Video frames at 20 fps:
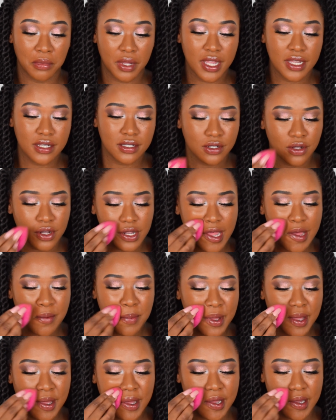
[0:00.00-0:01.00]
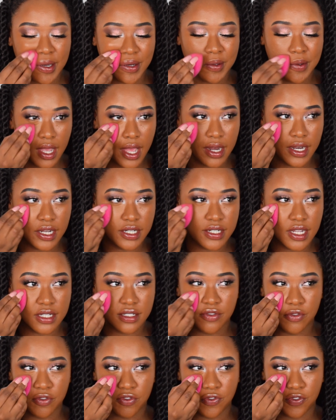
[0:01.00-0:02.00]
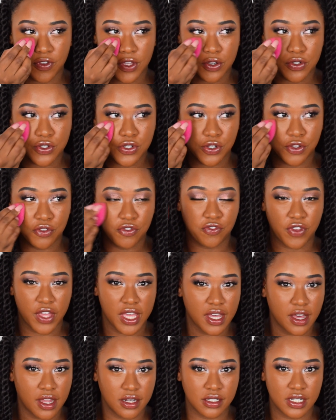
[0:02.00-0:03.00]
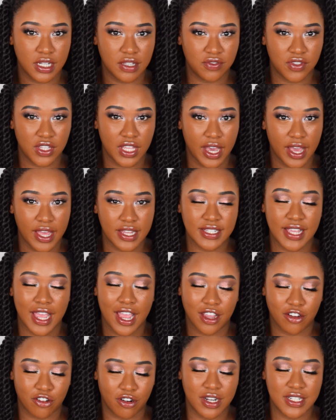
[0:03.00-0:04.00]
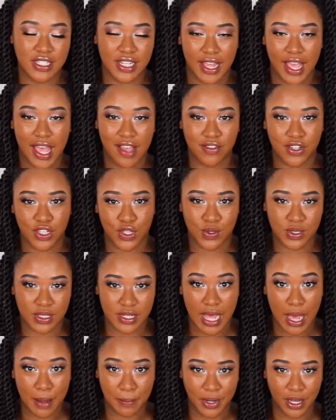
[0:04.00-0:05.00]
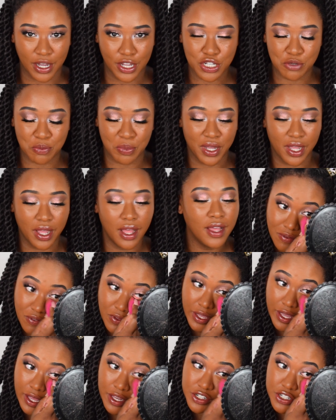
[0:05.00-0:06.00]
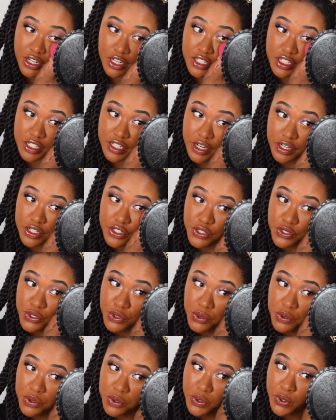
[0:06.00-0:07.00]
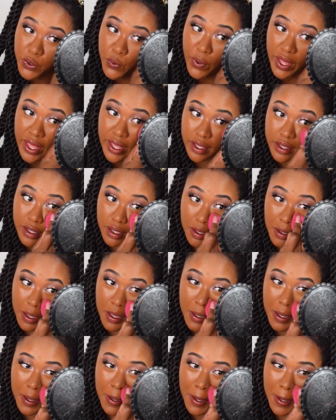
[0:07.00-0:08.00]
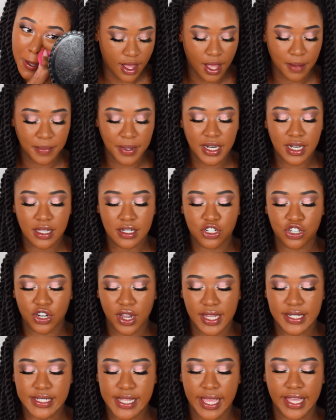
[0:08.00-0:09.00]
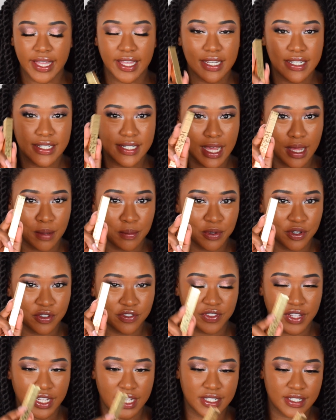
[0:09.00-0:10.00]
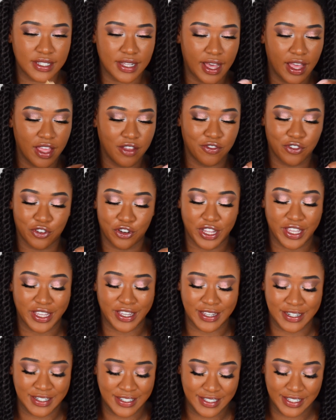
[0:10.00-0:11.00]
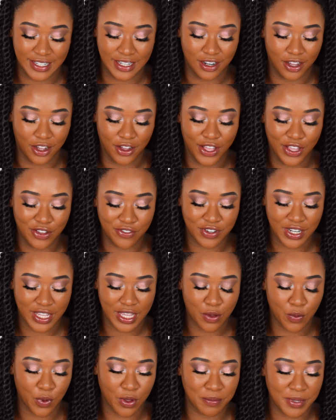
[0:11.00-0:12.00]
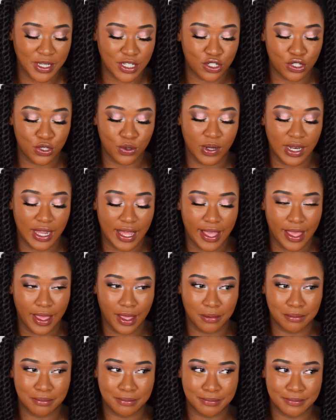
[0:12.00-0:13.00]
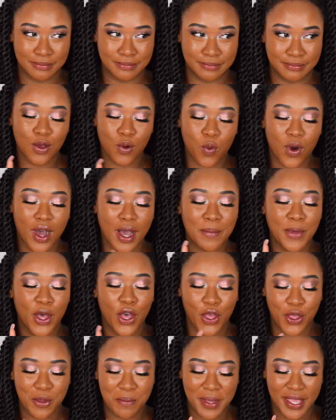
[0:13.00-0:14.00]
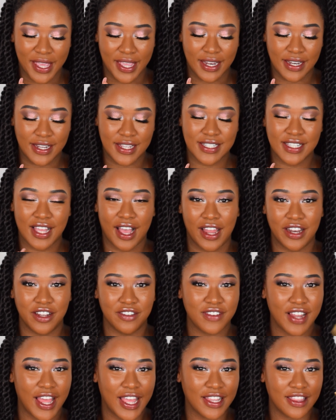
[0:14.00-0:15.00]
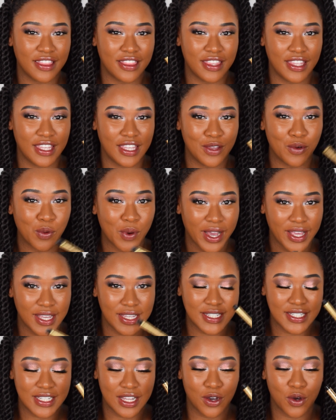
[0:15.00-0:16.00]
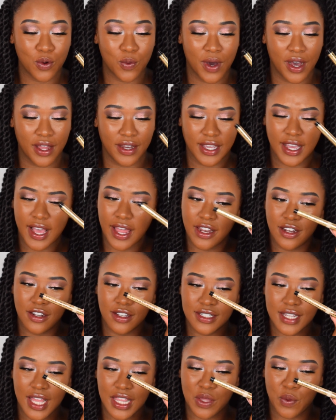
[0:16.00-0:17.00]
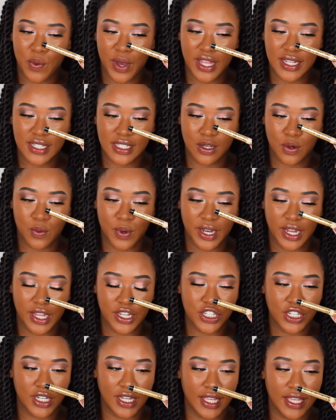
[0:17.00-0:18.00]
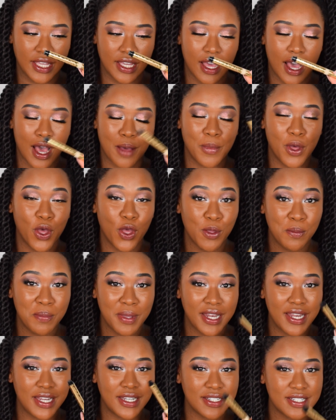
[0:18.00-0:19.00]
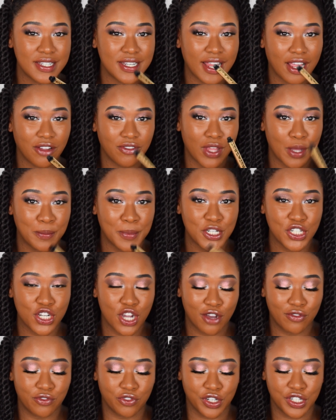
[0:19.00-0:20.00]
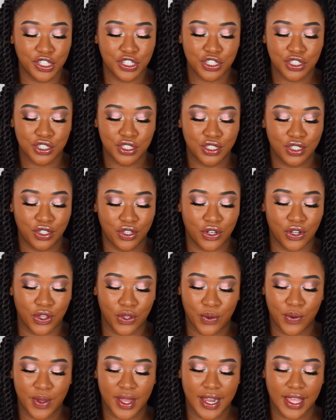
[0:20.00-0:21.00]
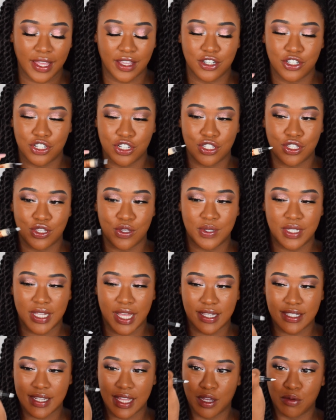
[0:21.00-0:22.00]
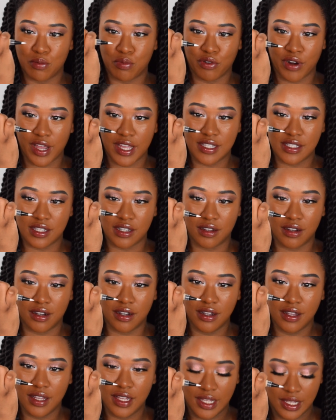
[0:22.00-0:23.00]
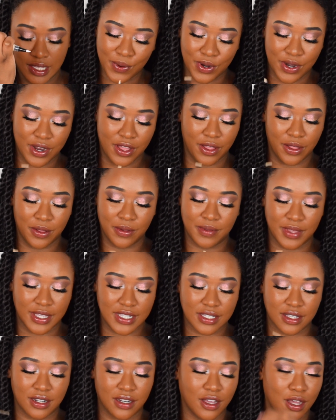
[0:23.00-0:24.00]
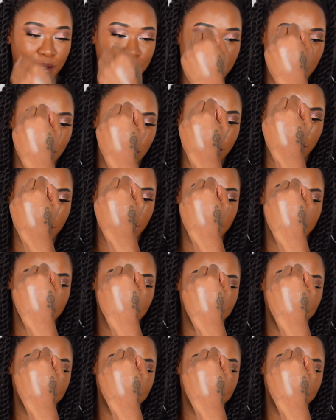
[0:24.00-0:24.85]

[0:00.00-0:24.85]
it's not that bad and it doesn't feel too thick underneath the eyes granted I haven't used that much but I think I judged it too quick I'm gonna try take a dab of this ivory concealer hopefully it won't be too light what I'm hoping is kind of like the YSL one. It kind of looks like the YSL one actually. I'm hoping it doesn't have that much coverage, you know, and I could just use it as like a brightener. No, that's gonna come out gray.